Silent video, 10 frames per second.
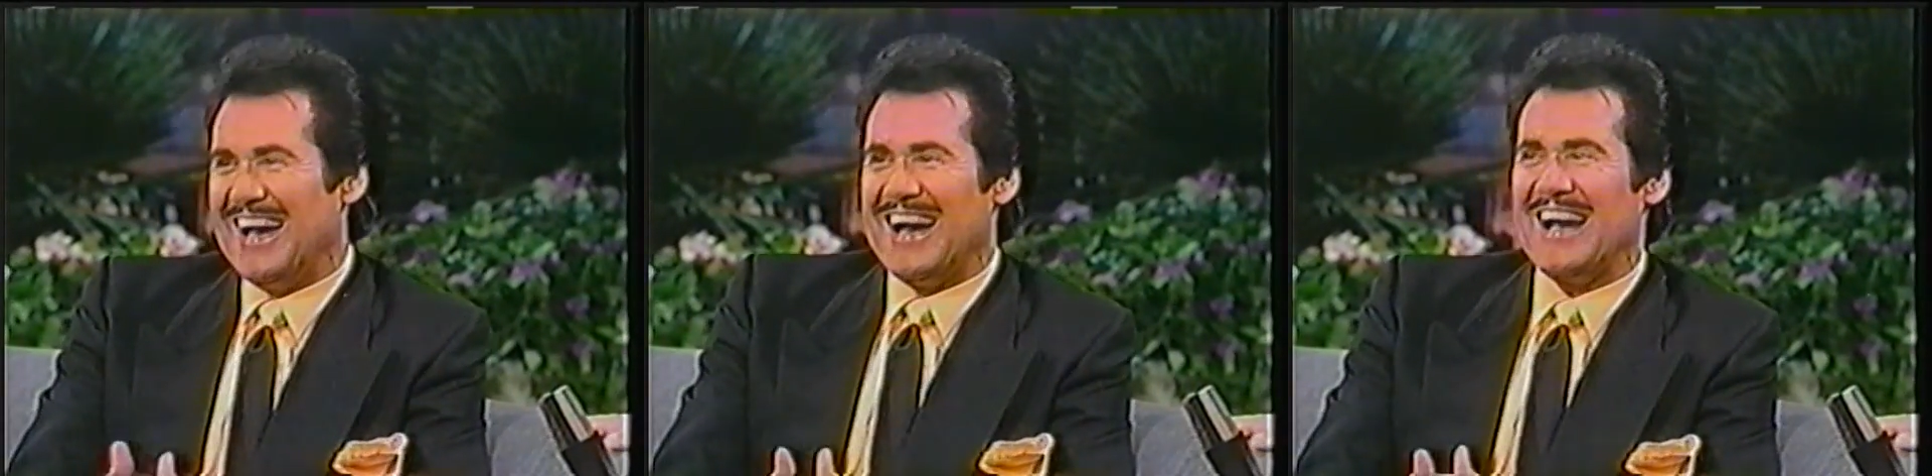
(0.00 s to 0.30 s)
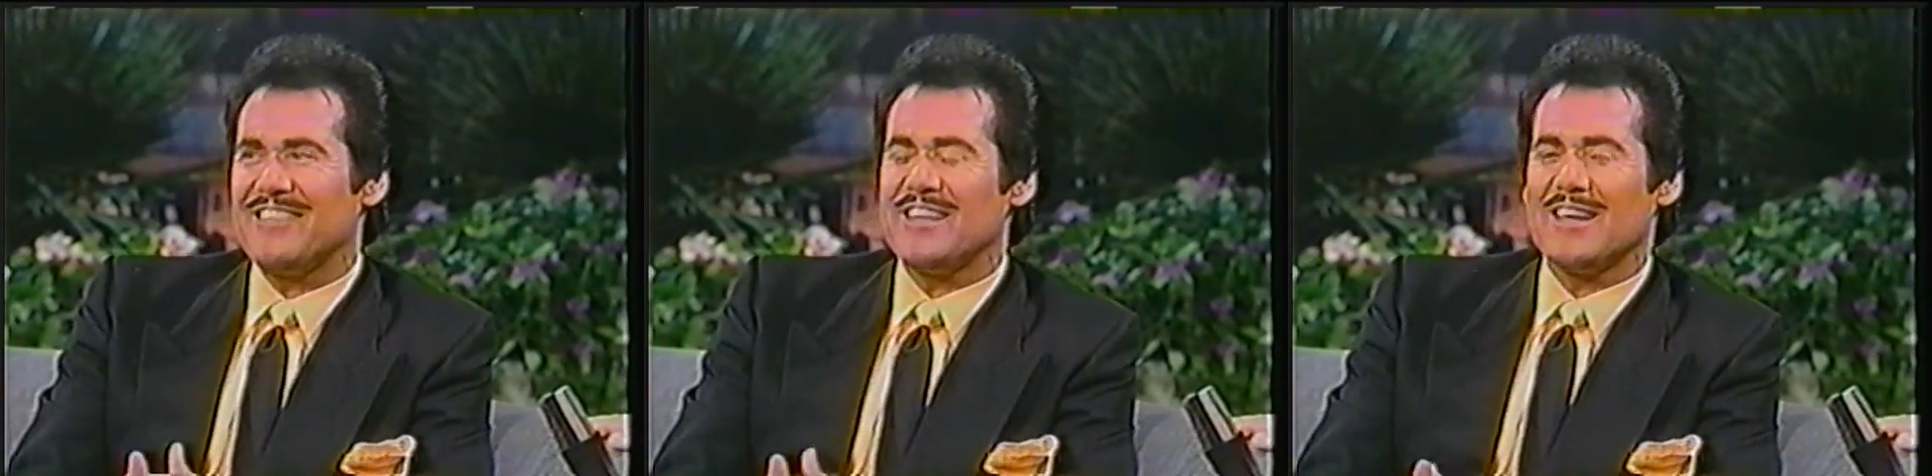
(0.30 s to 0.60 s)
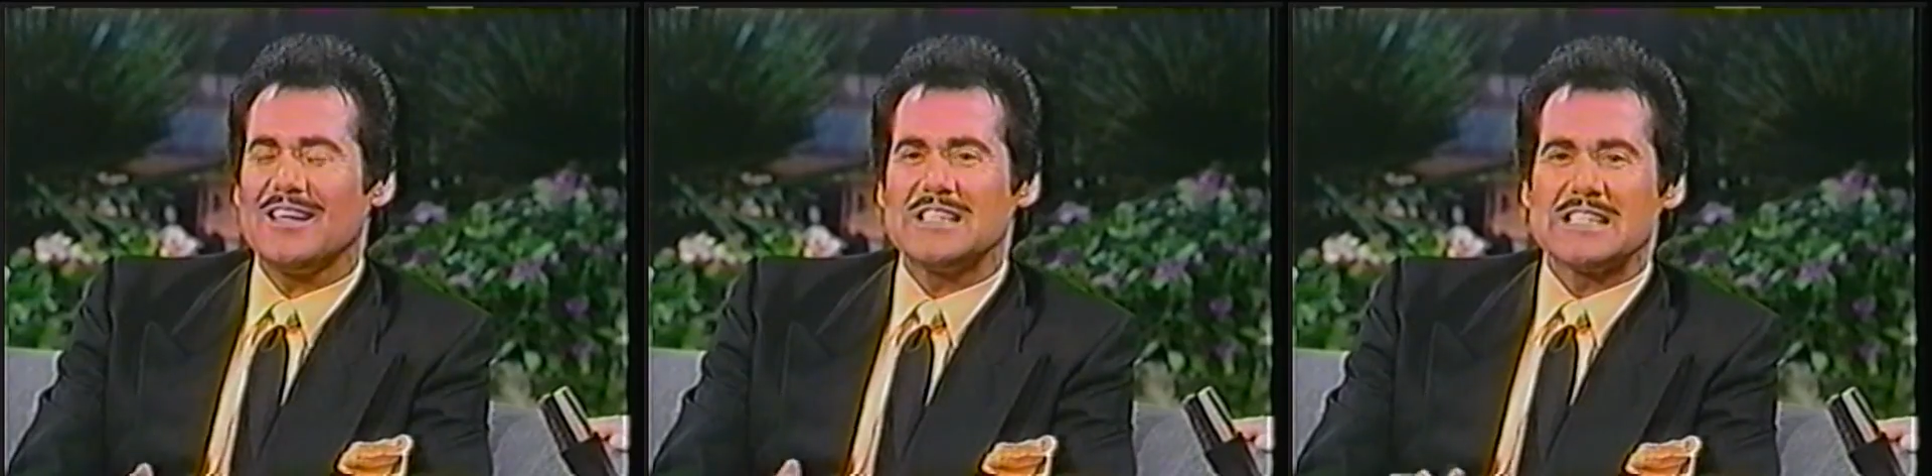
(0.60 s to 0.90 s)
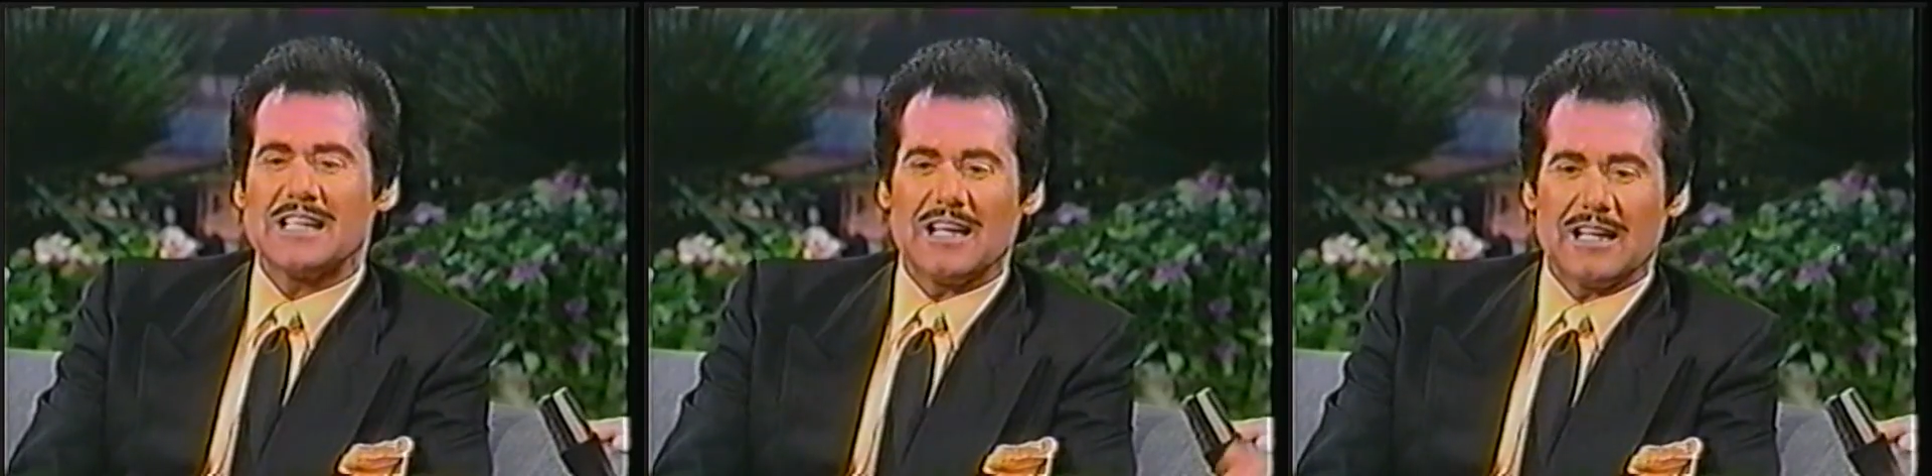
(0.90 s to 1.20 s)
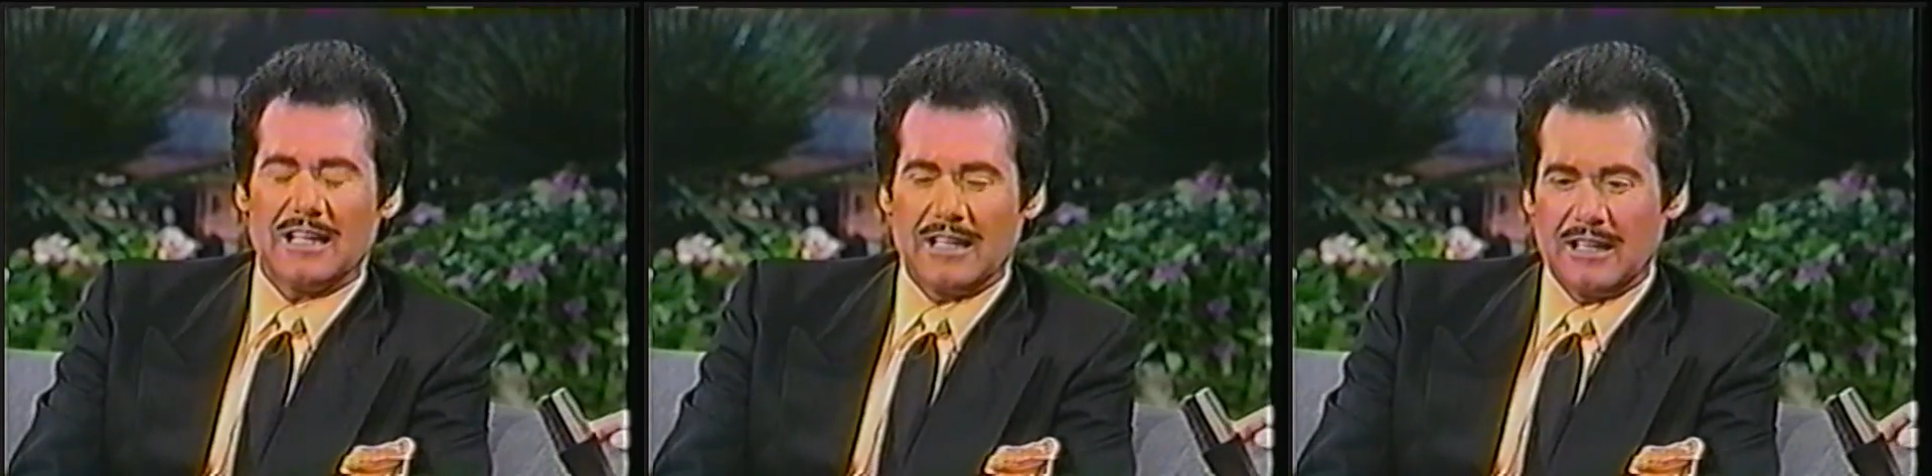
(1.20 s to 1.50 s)
I think it's
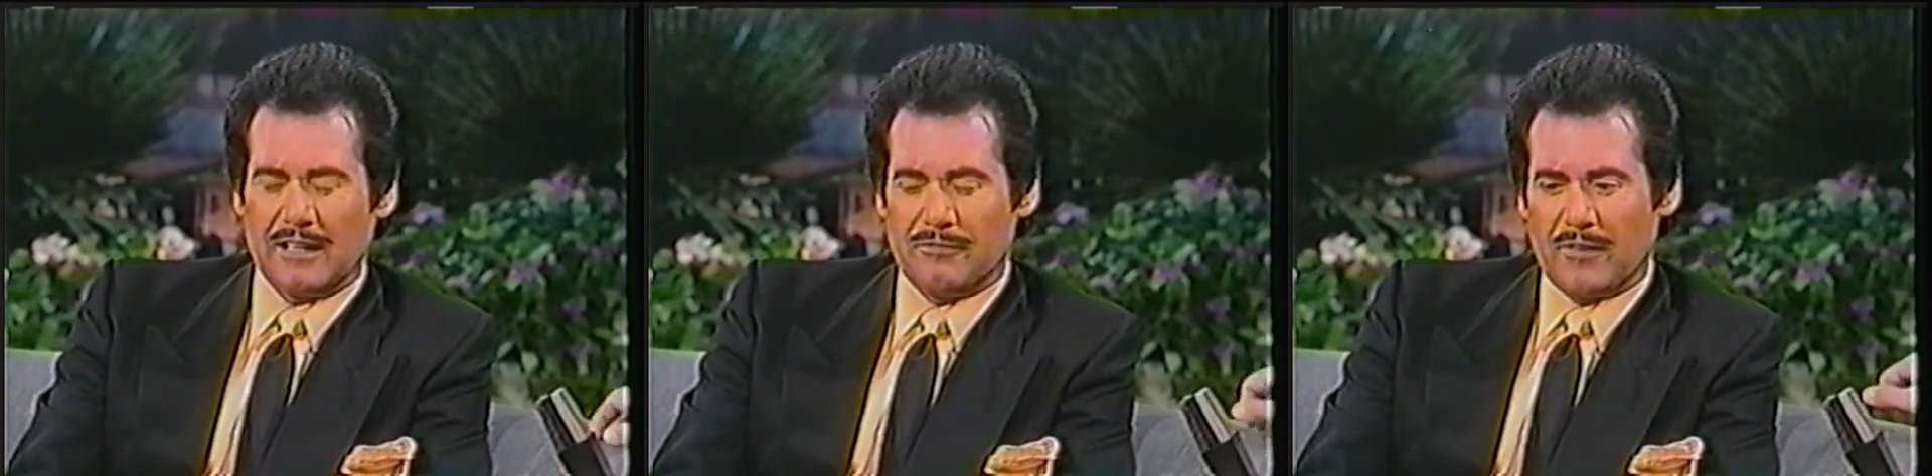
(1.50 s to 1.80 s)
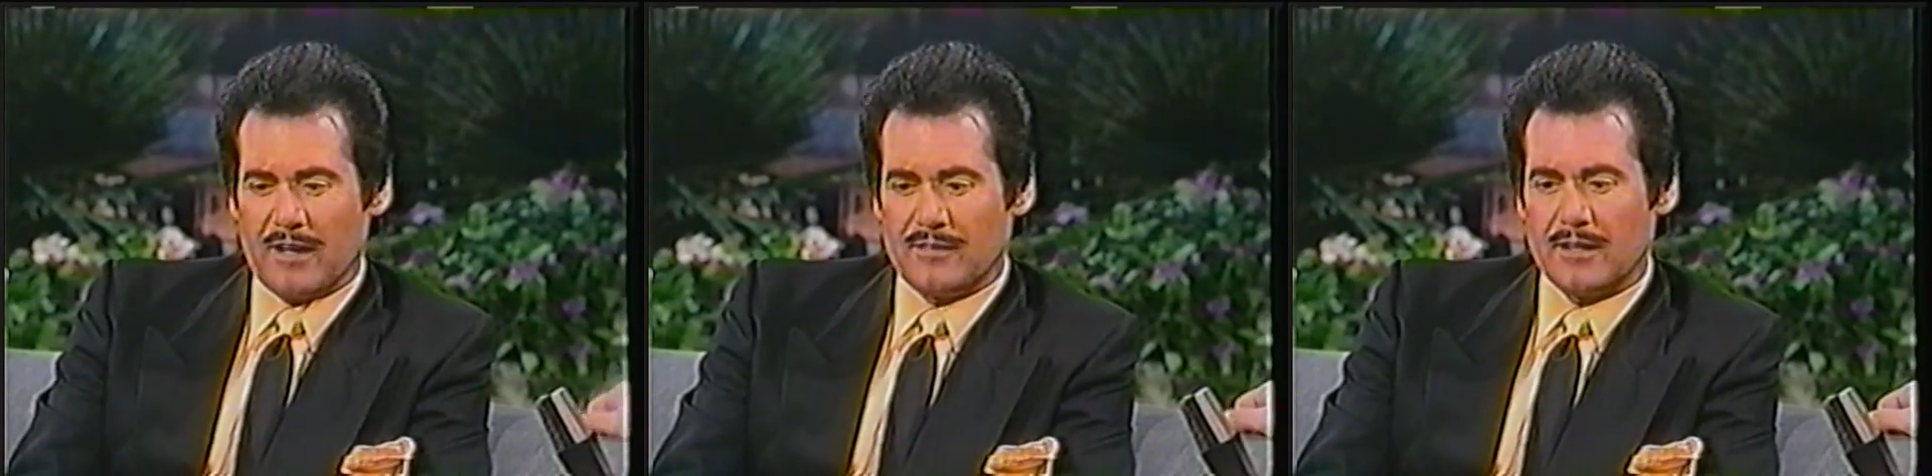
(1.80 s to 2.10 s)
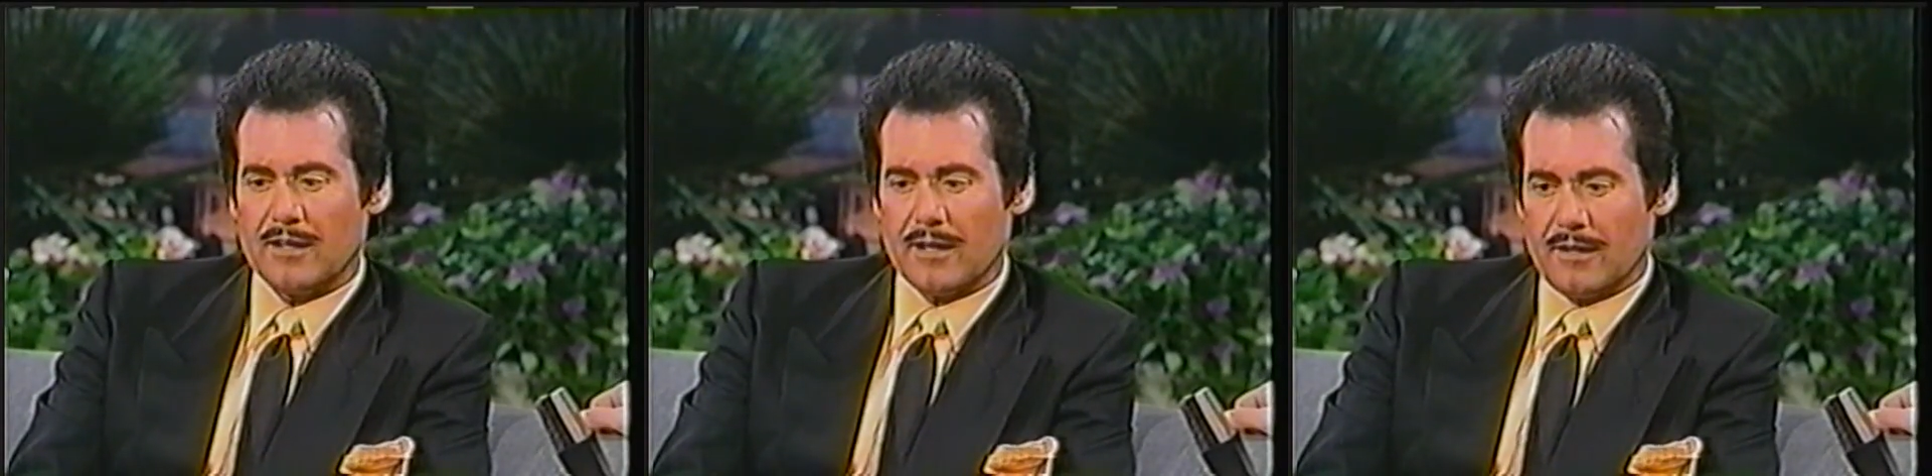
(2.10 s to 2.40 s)
I